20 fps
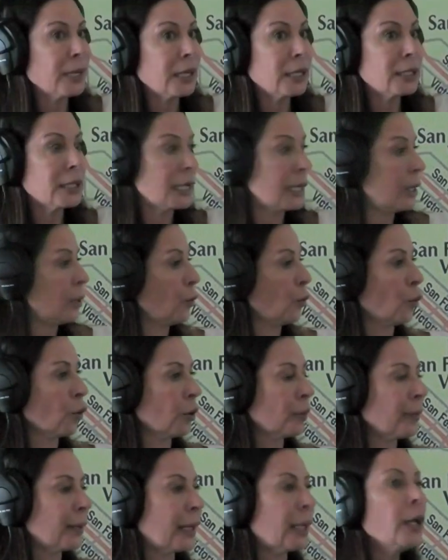PT
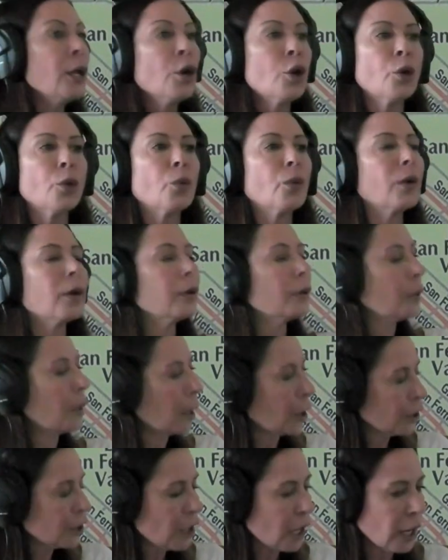or me.
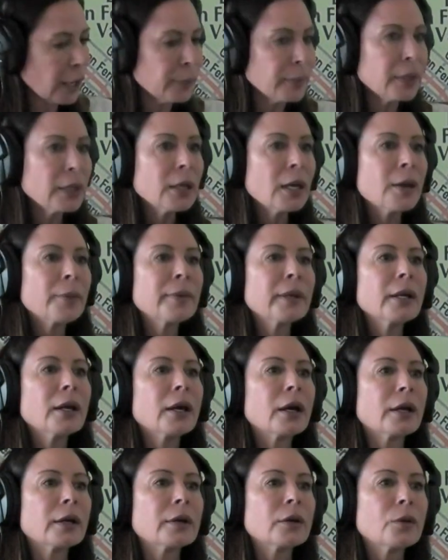Our time had come and
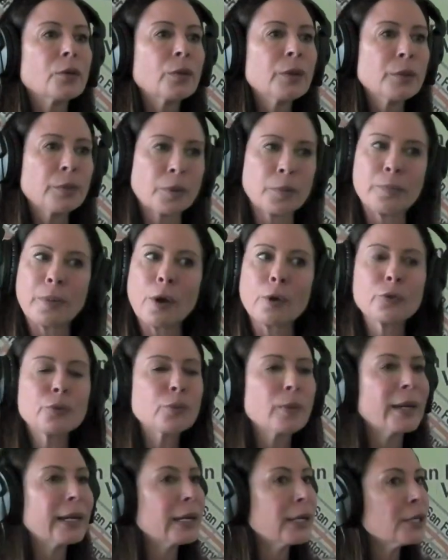gone. We were
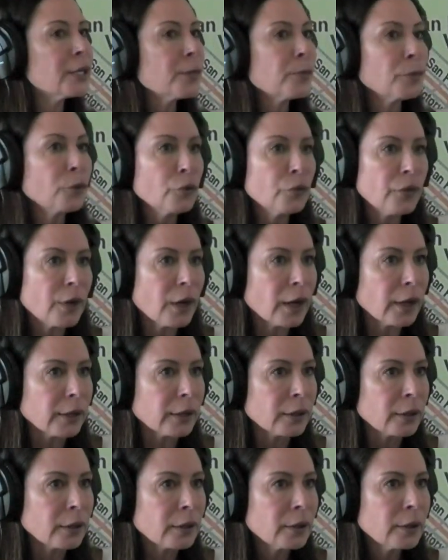both ready to move
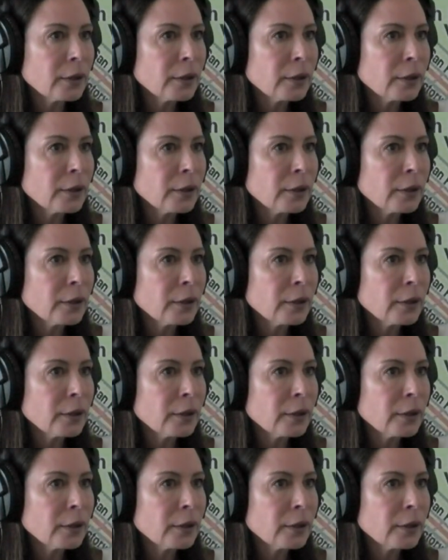on.